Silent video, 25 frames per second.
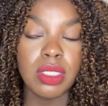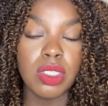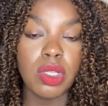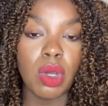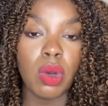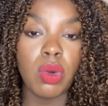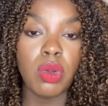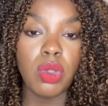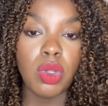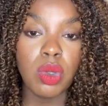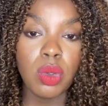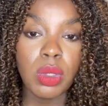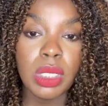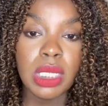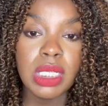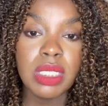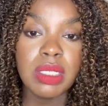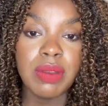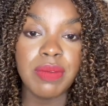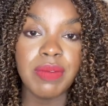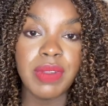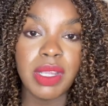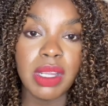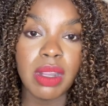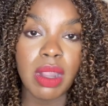So you
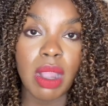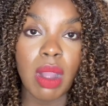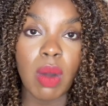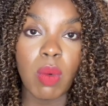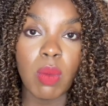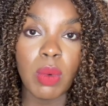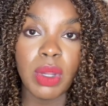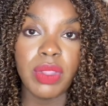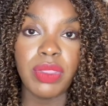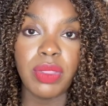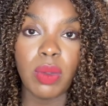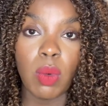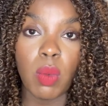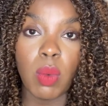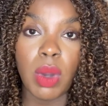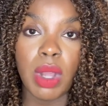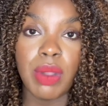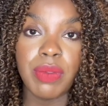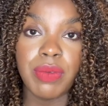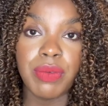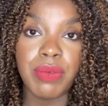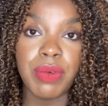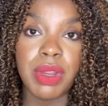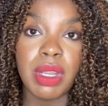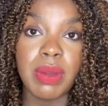need to figure out what the
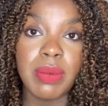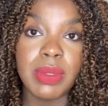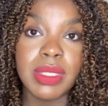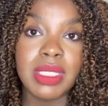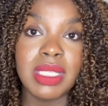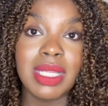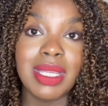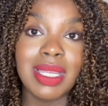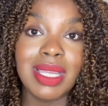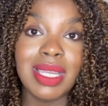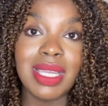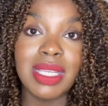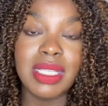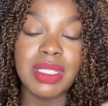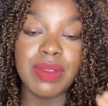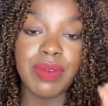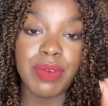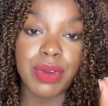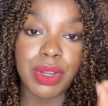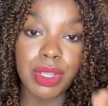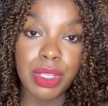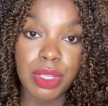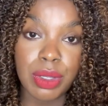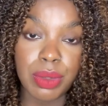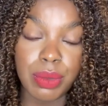wealth frequency is
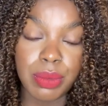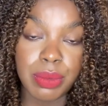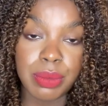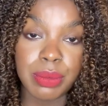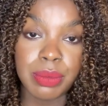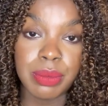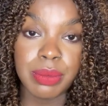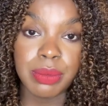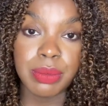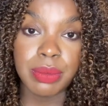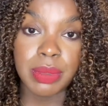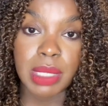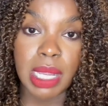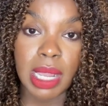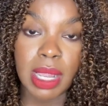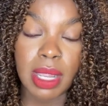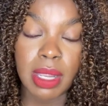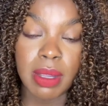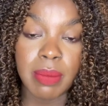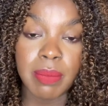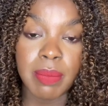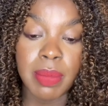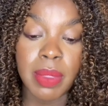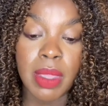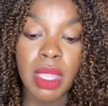for you.
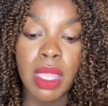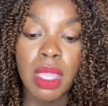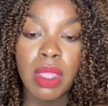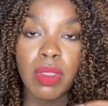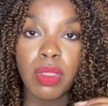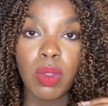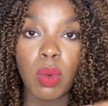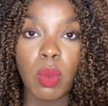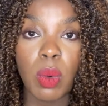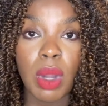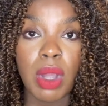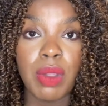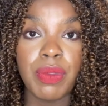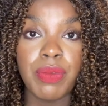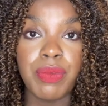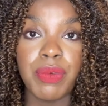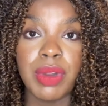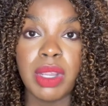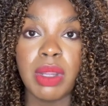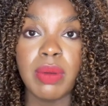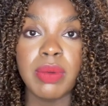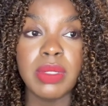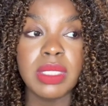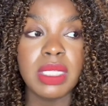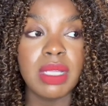Okay? The wealth
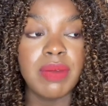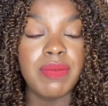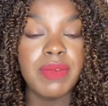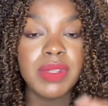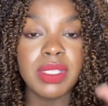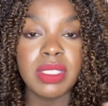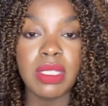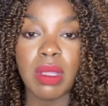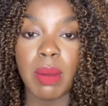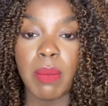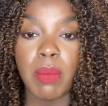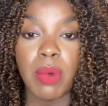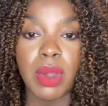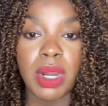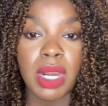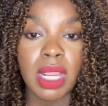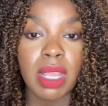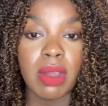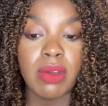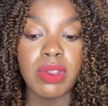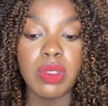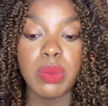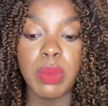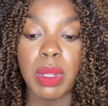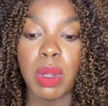frequency for someone
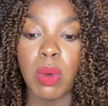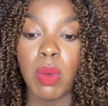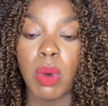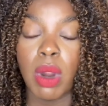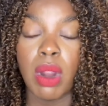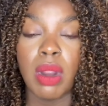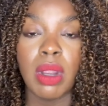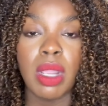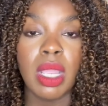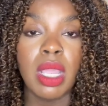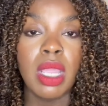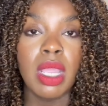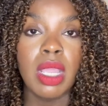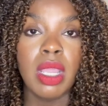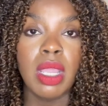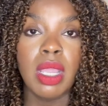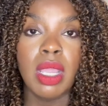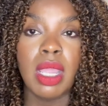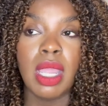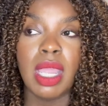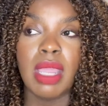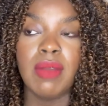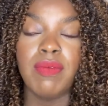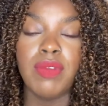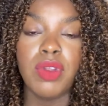else may work.
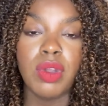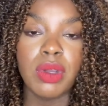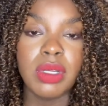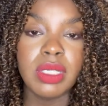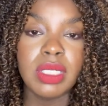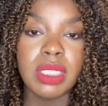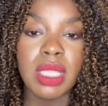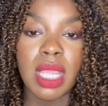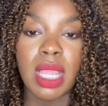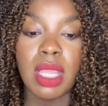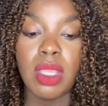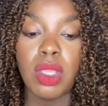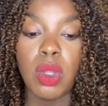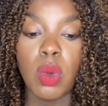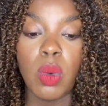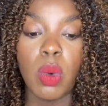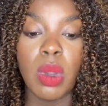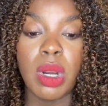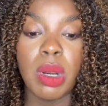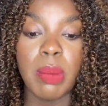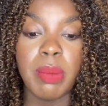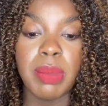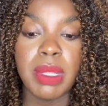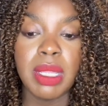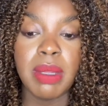If you're saying you
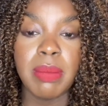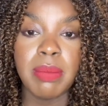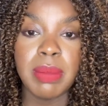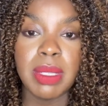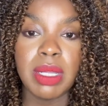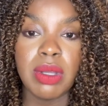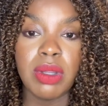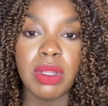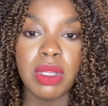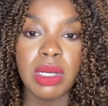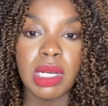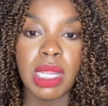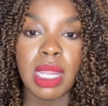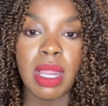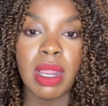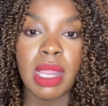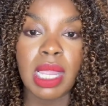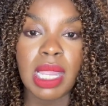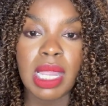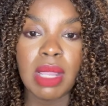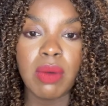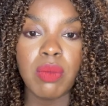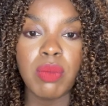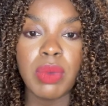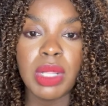want to be a
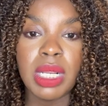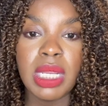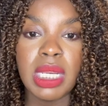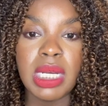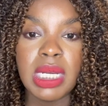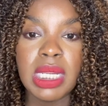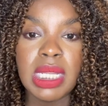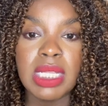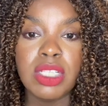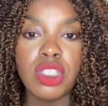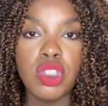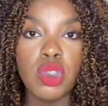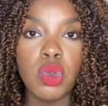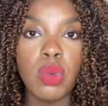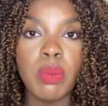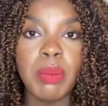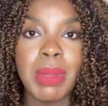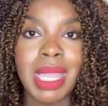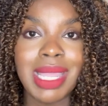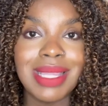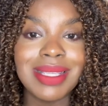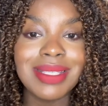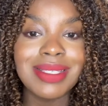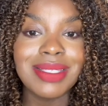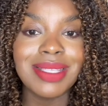millionaire, it really needs to
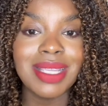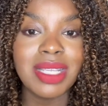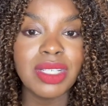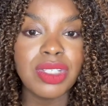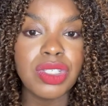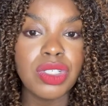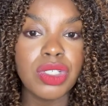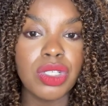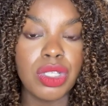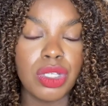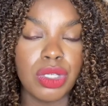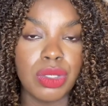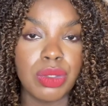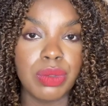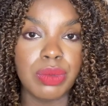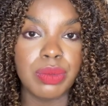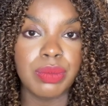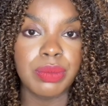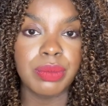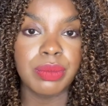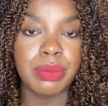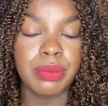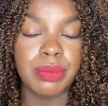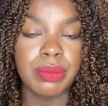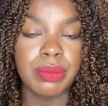make sense to you.